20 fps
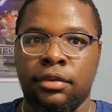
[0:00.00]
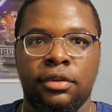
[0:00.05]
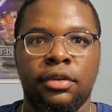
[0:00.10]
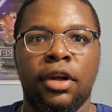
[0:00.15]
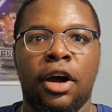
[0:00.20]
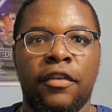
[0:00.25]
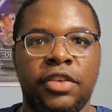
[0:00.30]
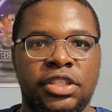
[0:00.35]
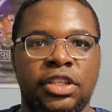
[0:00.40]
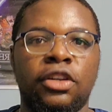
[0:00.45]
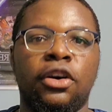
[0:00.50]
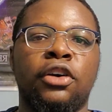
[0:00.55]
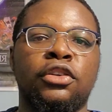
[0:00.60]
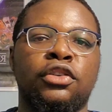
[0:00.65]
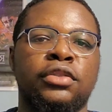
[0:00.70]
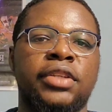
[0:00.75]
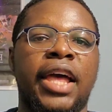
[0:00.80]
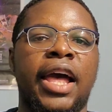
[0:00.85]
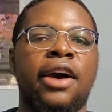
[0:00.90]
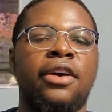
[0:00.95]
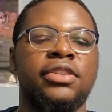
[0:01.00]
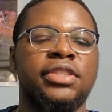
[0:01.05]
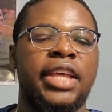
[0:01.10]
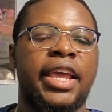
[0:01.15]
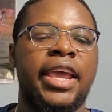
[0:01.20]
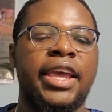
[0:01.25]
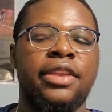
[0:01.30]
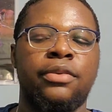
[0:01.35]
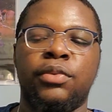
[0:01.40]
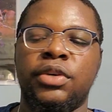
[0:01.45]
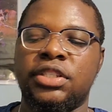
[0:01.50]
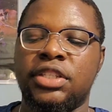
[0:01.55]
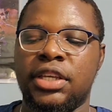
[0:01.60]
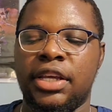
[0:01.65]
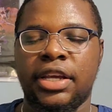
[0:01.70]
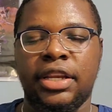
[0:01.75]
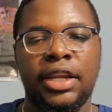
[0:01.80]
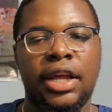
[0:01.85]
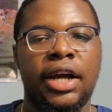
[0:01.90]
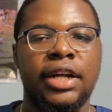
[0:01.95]
obviously Naruto's house, and we see
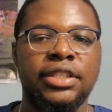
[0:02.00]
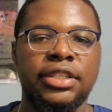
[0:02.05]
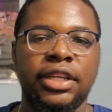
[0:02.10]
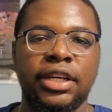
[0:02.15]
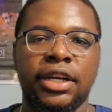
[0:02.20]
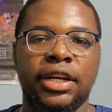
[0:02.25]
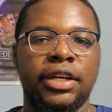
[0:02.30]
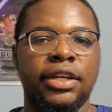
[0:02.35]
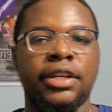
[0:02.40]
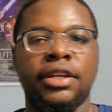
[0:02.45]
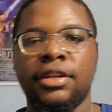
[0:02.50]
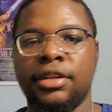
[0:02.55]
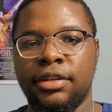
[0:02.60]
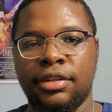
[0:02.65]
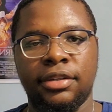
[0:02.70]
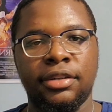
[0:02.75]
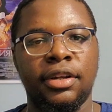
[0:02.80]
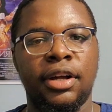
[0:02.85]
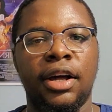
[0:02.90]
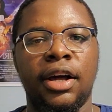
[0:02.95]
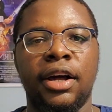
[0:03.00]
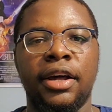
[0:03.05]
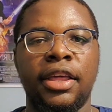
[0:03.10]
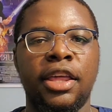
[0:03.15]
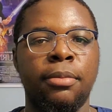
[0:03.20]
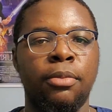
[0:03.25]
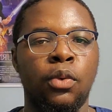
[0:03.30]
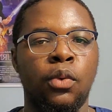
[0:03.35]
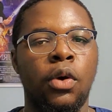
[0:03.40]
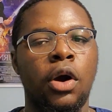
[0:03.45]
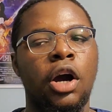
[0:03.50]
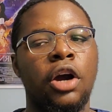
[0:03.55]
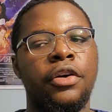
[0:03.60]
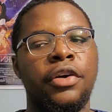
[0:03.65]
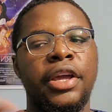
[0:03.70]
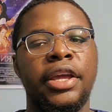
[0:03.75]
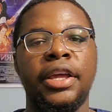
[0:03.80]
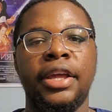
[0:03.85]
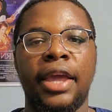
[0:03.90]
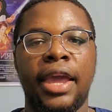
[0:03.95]
Hinata,
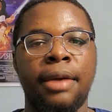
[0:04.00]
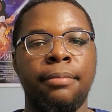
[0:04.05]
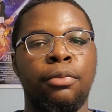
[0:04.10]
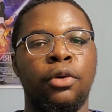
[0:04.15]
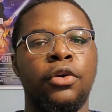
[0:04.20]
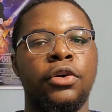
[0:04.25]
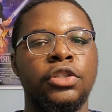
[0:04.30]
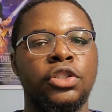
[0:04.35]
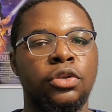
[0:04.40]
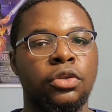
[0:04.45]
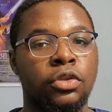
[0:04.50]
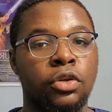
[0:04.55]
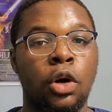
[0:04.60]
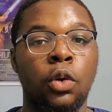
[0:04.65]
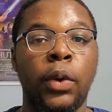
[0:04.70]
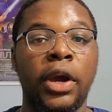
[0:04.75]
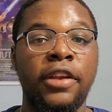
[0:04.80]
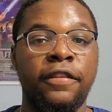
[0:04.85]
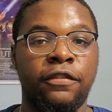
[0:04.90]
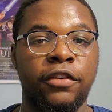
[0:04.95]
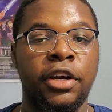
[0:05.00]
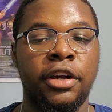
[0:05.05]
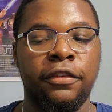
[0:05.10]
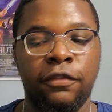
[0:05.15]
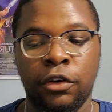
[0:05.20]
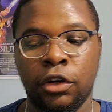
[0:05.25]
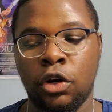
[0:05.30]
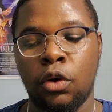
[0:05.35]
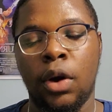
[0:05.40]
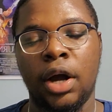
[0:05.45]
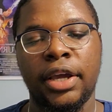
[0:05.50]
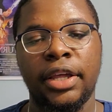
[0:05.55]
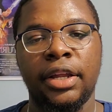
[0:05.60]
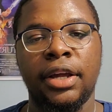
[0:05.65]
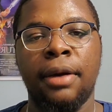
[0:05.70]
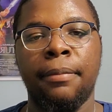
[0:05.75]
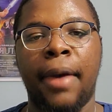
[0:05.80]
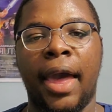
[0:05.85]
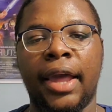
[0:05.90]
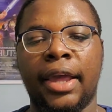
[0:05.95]
Himawari, and Boruto. They're all waiting for Kawaki to
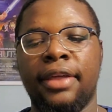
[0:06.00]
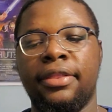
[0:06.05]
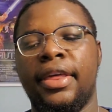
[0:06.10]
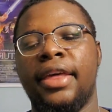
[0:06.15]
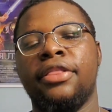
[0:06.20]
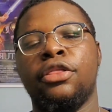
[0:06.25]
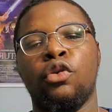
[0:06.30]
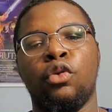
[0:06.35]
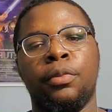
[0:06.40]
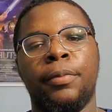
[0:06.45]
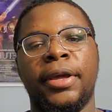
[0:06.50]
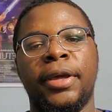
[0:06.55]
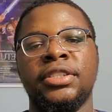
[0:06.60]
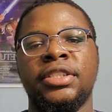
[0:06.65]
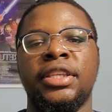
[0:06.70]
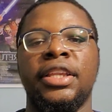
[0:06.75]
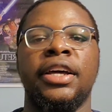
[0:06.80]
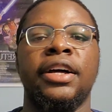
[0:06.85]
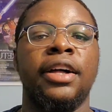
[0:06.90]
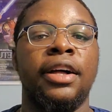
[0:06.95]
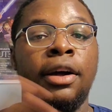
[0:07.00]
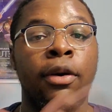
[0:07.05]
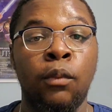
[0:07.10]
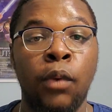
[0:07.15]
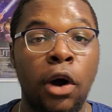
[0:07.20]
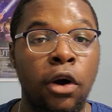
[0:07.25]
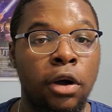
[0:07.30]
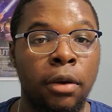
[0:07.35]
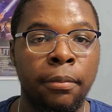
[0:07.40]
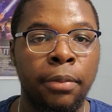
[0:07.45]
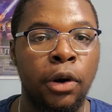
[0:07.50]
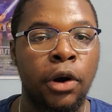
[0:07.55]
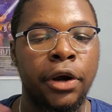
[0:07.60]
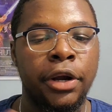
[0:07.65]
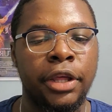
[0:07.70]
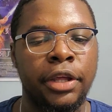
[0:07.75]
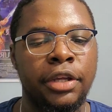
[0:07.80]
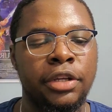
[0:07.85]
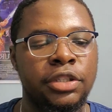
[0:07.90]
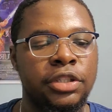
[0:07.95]
come back, and they throw basically a welcome
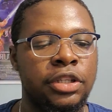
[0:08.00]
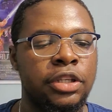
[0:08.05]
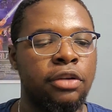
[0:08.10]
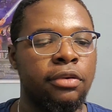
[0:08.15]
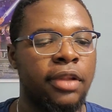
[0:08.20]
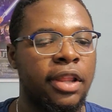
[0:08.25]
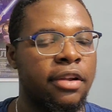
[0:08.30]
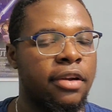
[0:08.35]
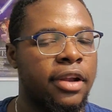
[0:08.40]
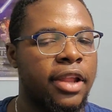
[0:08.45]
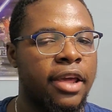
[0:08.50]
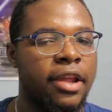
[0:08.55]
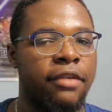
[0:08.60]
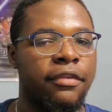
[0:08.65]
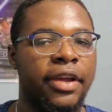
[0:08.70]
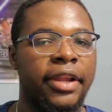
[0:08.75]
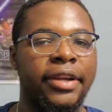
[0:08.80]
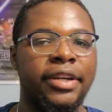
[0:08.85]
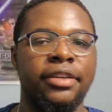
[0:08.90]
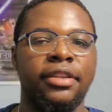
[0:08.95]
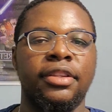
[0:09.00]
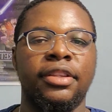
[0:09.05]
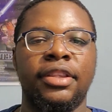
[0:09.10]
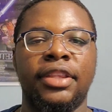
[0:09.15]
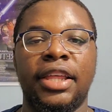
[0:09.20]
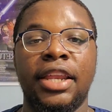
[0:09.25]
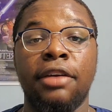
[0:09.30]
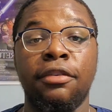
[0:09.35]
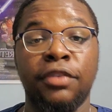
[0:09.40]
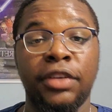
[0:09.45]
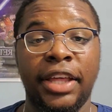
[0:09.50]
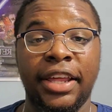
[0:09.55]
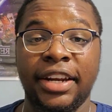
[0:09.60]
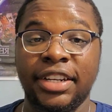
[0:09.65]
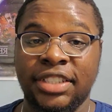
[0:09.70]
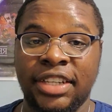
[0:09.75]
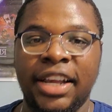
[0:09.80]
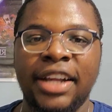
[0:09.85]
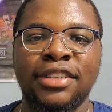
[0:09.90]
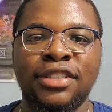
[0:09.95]
party because they never really had a
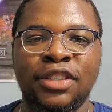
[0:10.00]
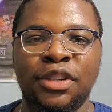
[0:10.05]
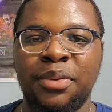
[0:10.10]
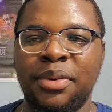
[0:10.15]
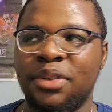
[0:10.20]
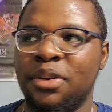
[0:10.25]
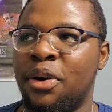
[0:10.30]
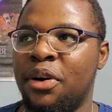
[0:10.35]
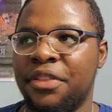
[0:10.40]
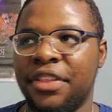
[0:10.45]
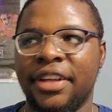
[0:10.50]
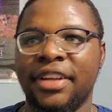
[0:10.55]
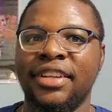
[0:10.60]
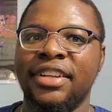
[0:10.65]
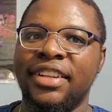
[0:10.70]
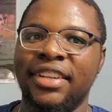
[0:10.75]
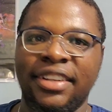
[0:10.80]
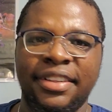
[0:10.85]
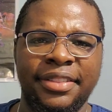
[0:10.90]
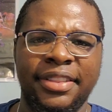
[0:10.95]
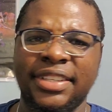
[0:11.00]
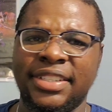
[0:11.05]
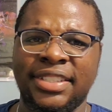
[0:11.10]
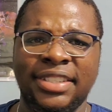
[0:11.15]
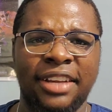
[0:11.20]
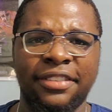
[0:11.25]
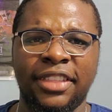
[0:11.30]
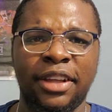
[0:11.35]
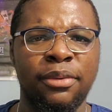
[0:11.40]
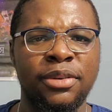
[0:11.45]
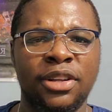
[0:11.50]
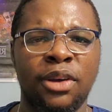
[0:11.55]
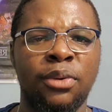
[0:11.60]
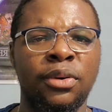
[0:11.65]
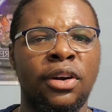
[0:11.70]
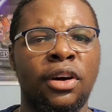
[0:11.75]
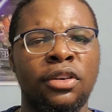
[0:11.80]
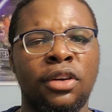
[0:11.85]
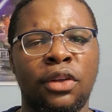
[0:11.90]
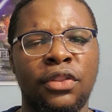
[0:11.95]
chance to with all the stuff that was
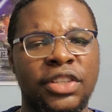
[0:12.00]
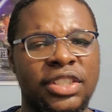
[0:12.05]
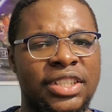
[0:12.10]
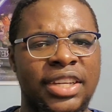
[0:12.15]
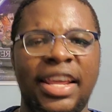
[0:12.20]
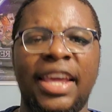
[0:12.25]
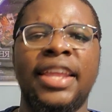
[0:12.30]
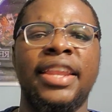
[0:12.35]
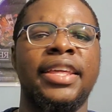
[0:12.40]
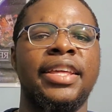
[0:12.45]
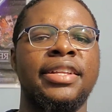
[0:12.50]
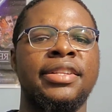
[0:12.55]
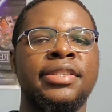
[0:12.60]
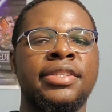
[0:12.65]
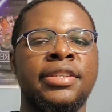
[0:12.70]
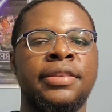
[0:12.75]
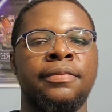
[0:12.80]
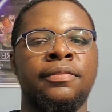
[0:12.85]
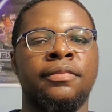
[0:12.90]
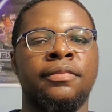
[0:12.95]
going on, all the shenanigans.